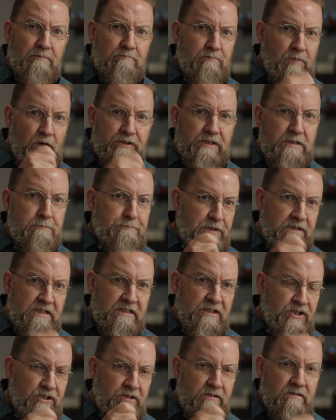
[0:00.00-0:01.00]

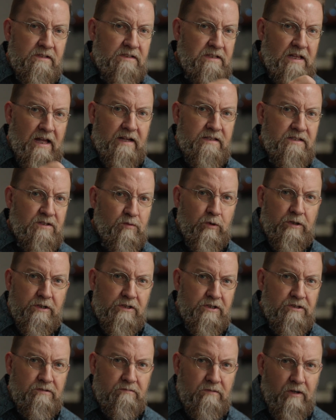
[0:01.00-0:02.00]
multi-position slide
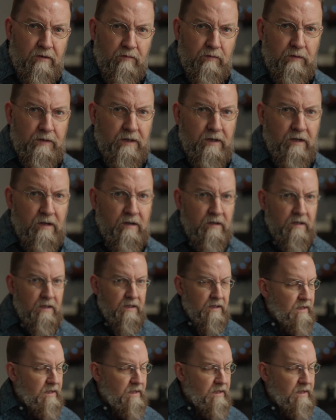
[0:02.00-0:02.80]
switch over there.